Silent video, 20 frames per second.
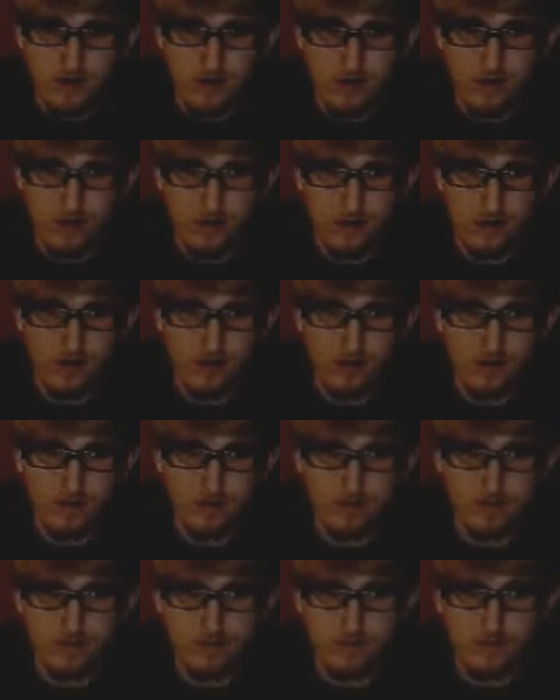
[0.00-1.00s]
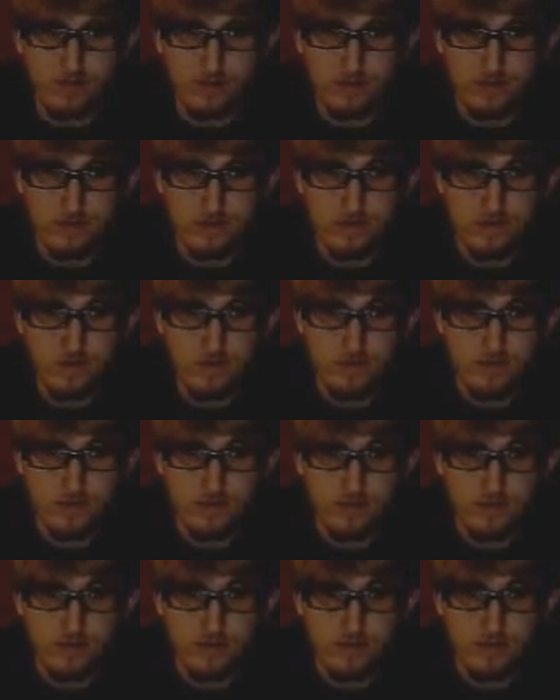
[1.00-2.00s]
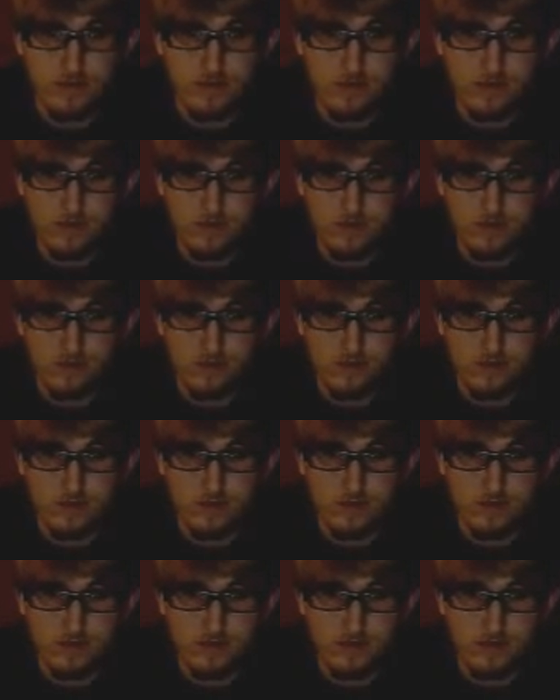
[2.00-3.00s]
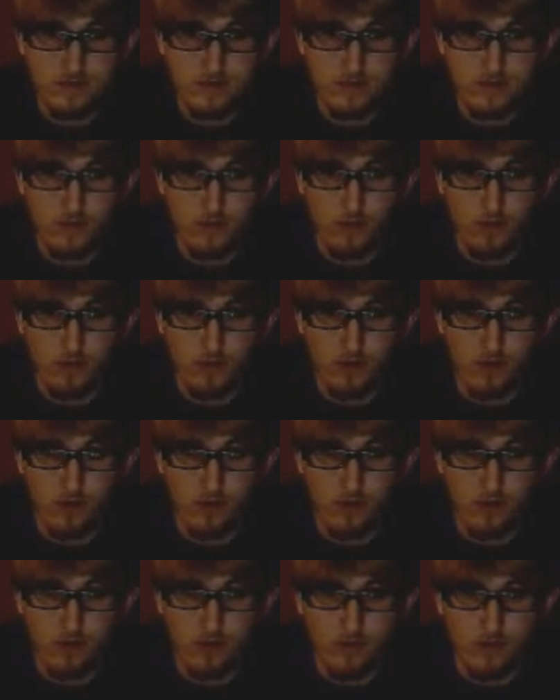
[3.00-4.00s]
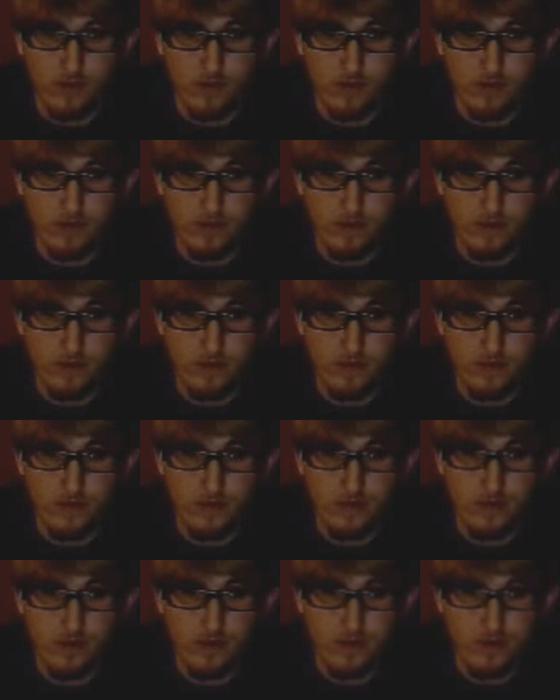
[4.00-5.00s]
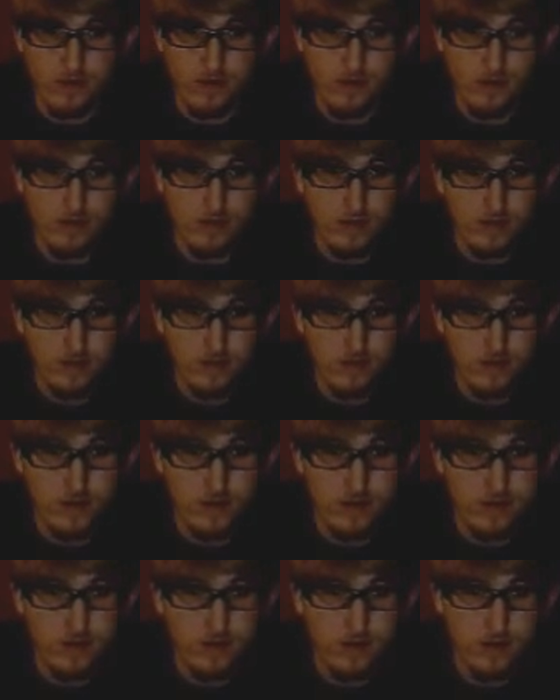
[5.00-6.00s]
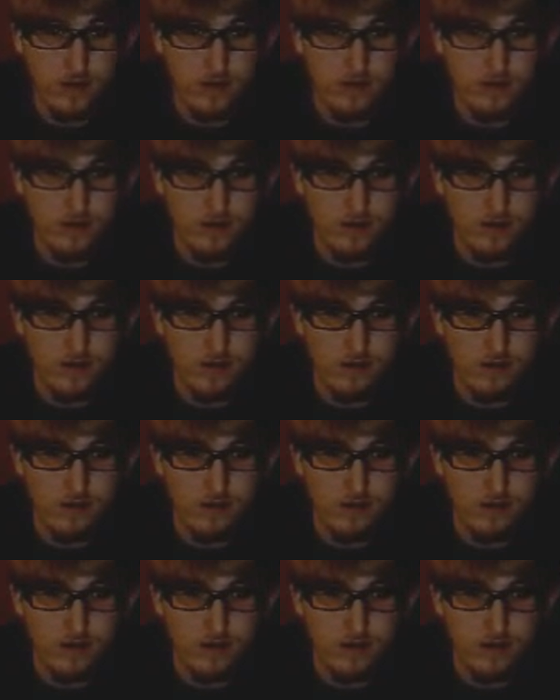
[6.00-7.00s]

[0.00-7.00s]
No words are spoken by the person on screen.